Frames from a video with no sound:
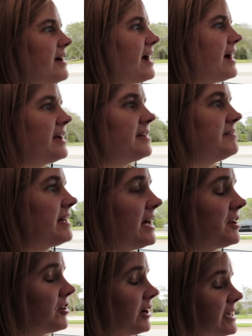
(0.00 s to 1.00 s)
I
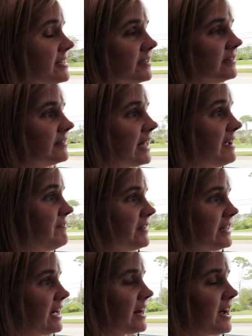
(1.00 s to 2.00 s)
had a great
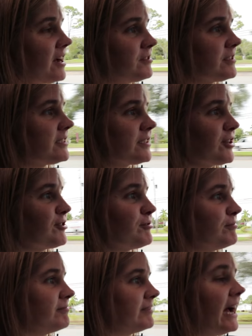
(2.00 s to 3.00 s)
life in that house,
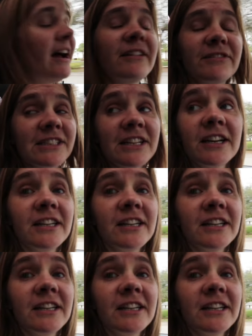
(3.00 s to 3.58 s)
so yeah, it was